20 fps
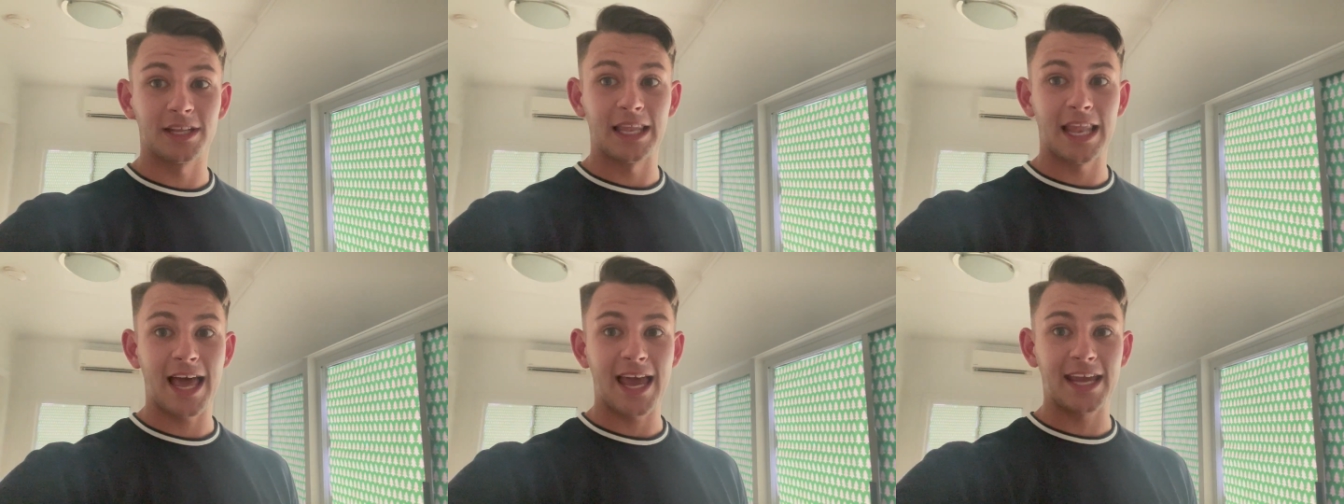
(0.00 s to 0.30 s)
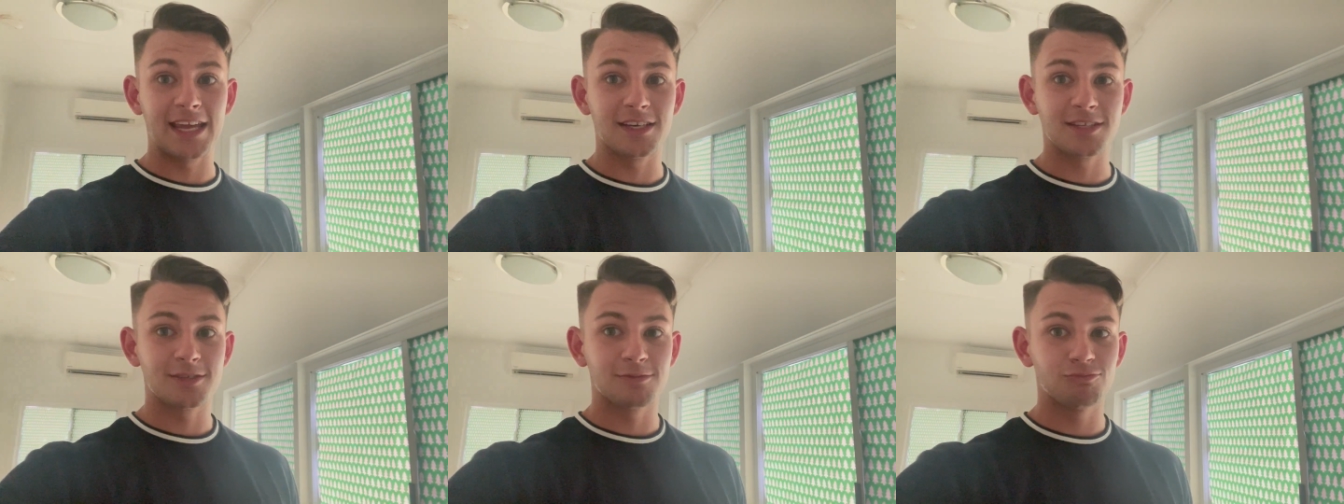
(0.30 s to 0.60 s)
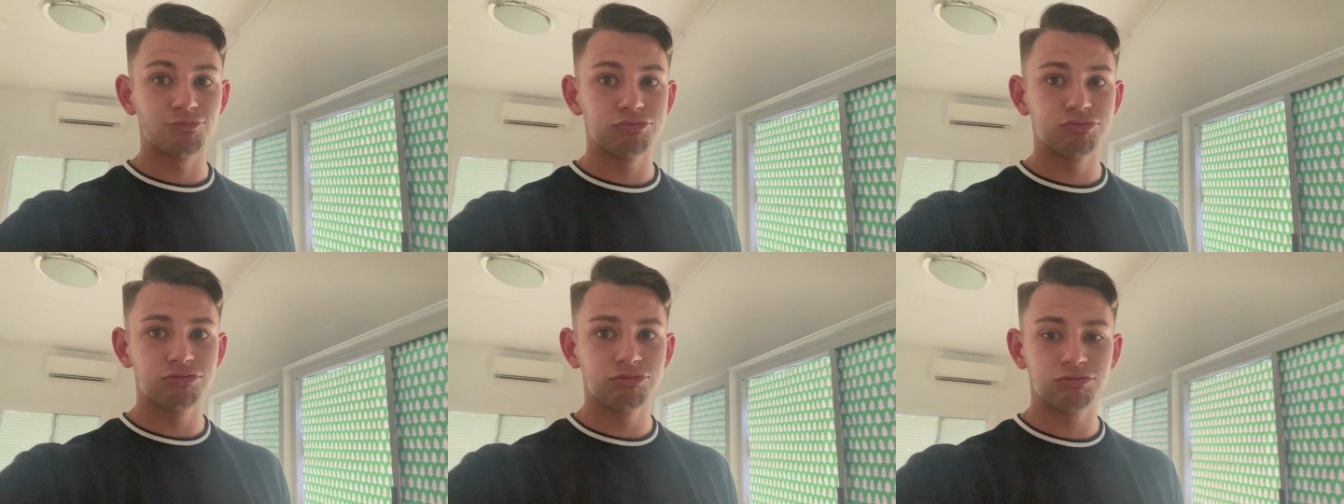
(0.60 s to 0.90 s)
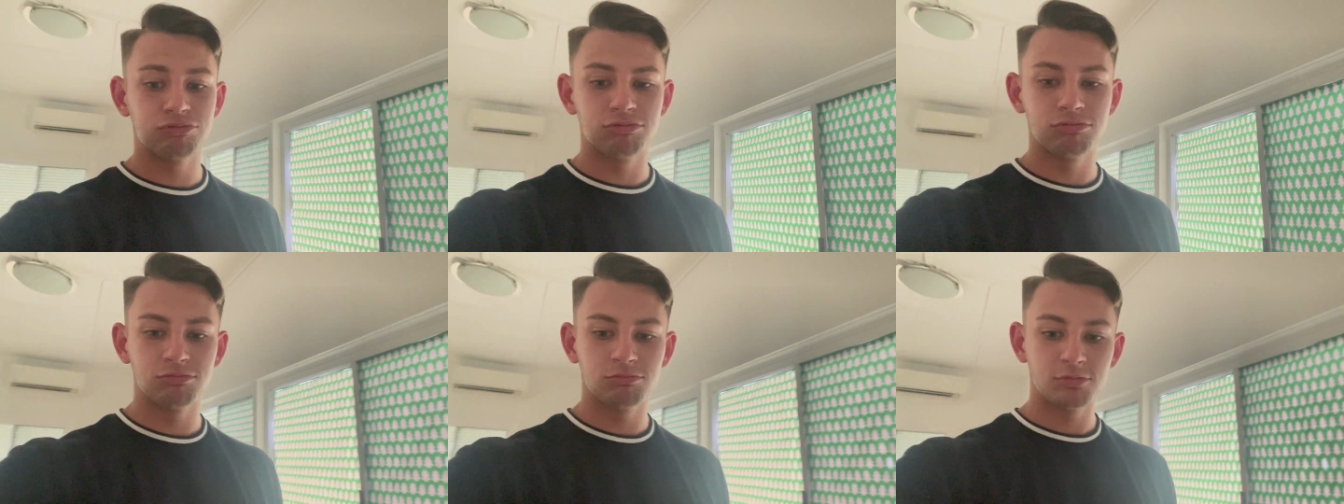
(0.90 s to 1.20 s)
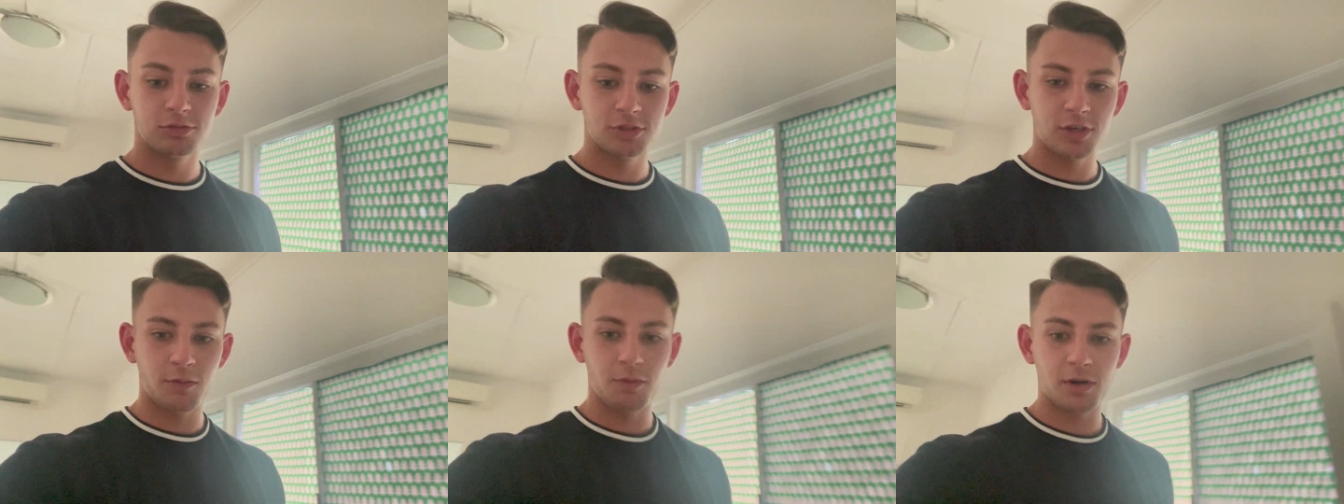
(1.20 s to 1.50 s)
late,
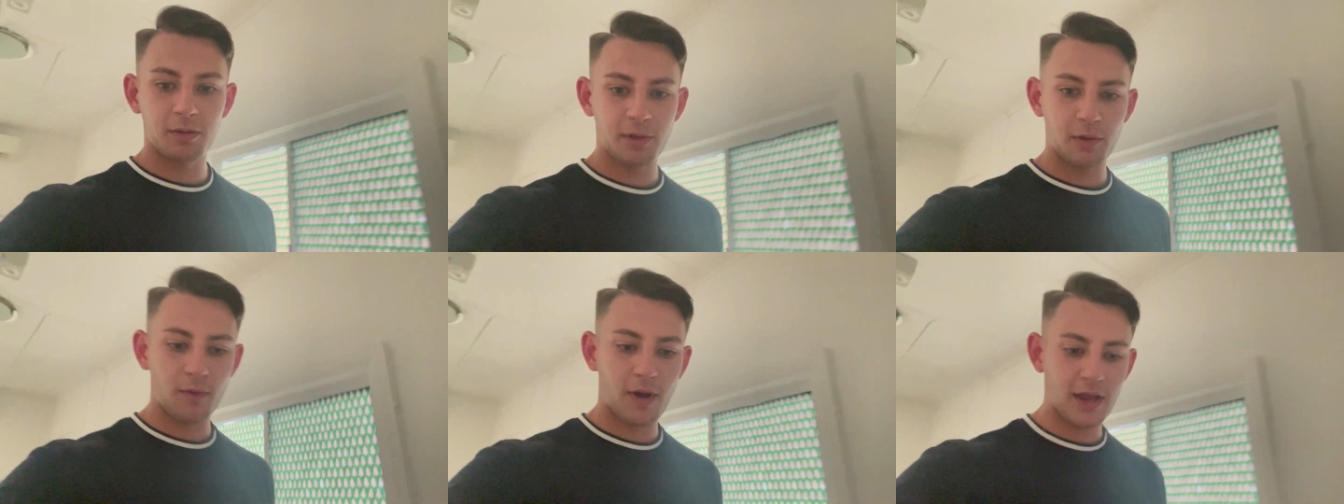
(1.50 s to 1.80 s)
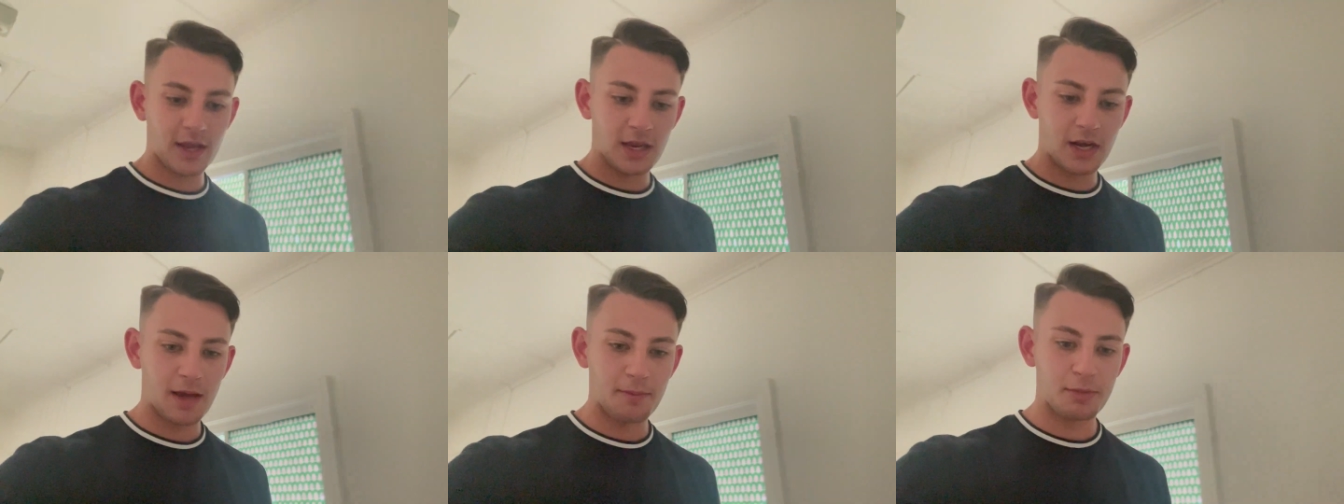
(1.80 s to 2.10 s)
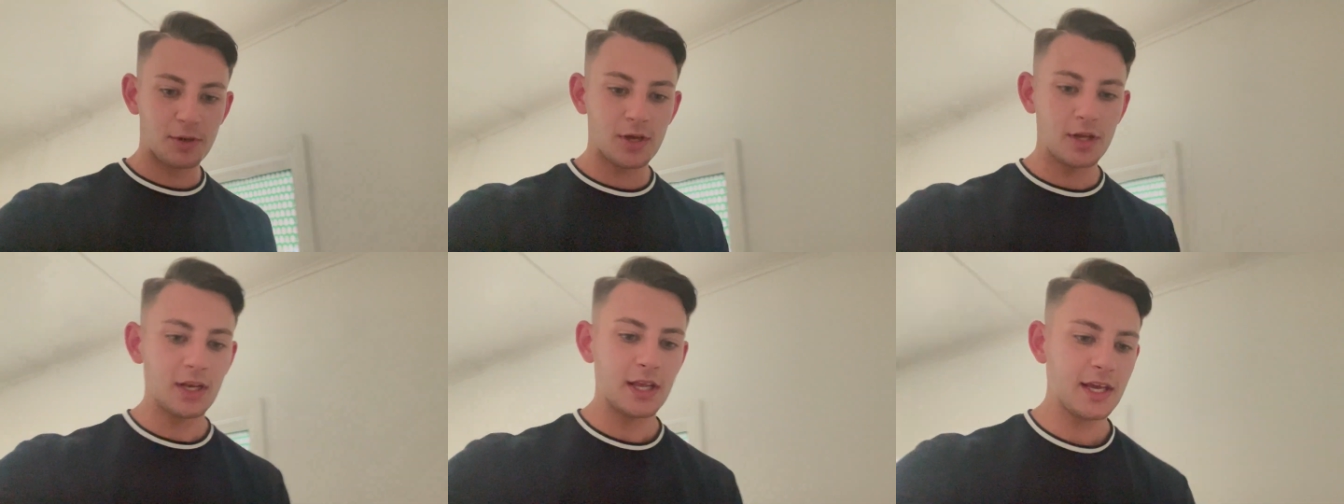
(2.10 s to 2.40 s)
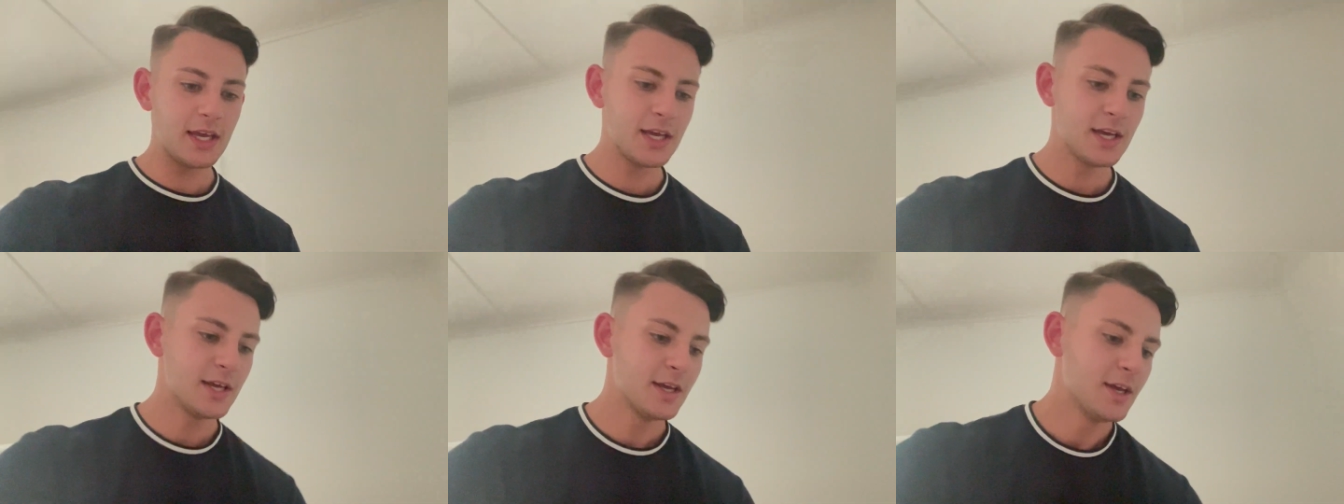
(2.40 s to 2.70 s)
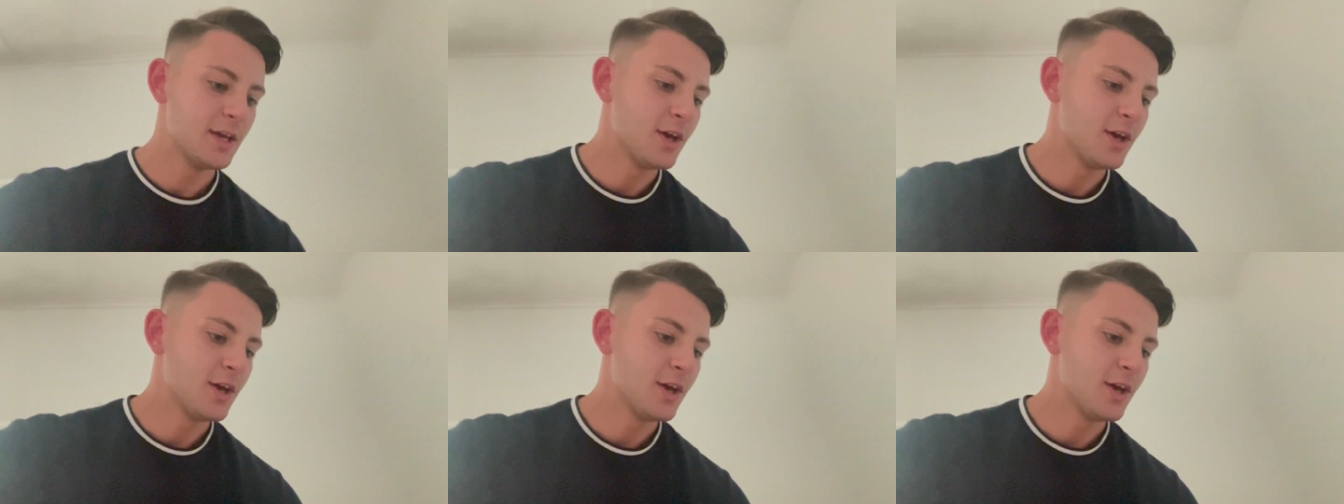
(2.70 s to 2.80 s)
don't wanna be waking up early.